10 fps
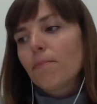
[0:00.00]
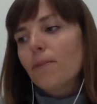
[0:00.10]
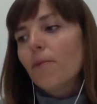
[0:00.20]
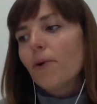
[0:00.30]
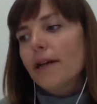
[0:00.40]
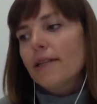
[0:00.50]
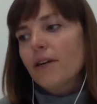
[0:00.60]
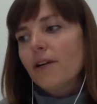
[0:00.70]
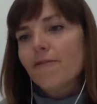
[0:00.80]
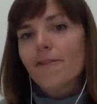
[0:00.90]
the point I
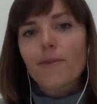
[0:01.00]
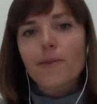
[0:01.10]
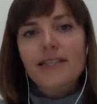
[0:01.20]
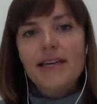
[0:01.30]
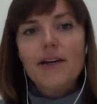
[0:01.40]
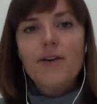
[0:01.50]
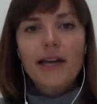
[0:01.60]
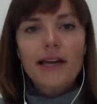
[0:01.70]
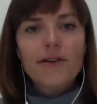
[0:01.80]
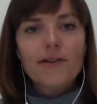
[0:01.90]
started from was that,
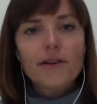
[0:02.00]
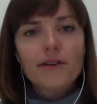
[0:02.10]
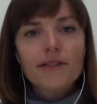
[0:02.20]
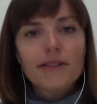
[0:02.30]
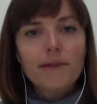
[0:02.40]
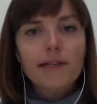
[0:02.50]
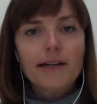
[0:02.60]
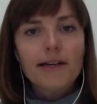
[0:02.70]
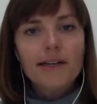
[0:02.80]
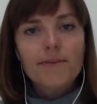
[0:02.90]
okay, there's all these
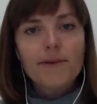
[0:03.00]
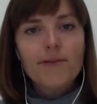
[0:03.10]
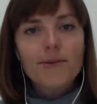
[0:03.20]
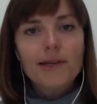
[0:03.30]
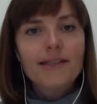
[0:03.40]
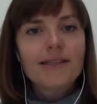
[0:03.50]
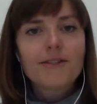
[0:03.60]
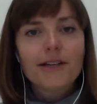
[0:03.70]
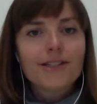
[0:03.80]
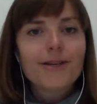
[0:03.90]
similarities between
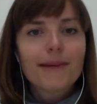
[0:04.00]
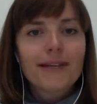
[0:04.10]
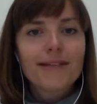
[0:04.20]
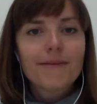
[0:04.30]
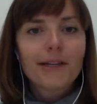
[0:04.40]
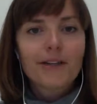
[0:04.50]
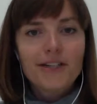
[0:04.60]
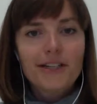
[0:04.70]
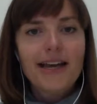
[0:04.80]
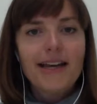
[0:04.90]
transhumanism and
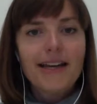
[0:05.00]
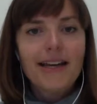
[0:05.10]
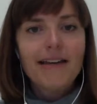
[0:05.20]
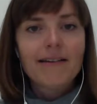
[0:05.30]
Christianity.